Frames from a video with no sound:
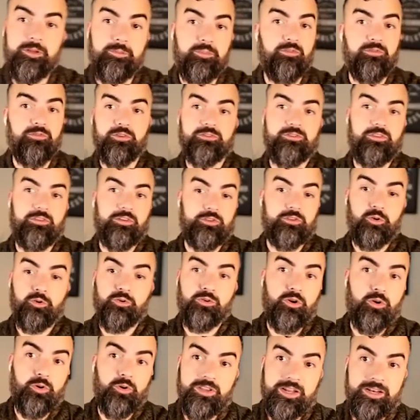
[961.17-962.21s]
first of all, don't
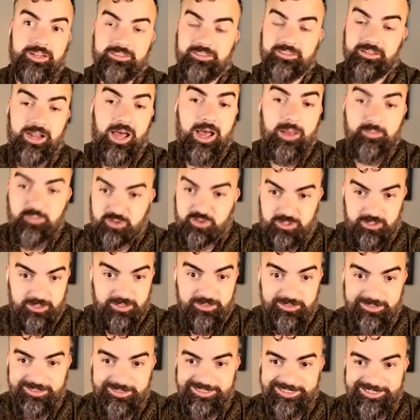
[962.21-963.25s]
know that it's an
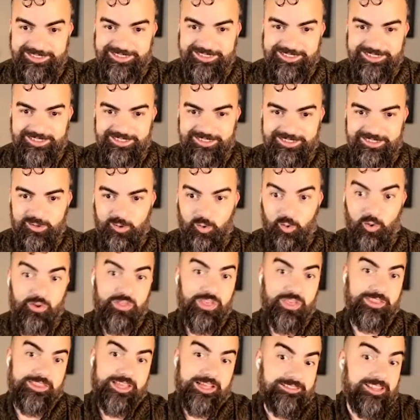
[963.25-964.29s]
option or
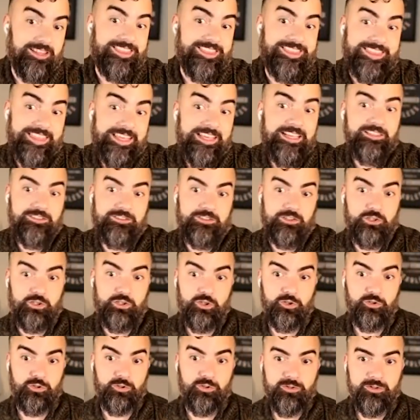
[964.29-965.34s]
that that's a thing to
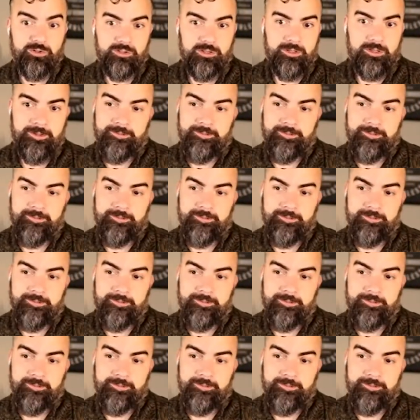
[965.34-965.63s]
do.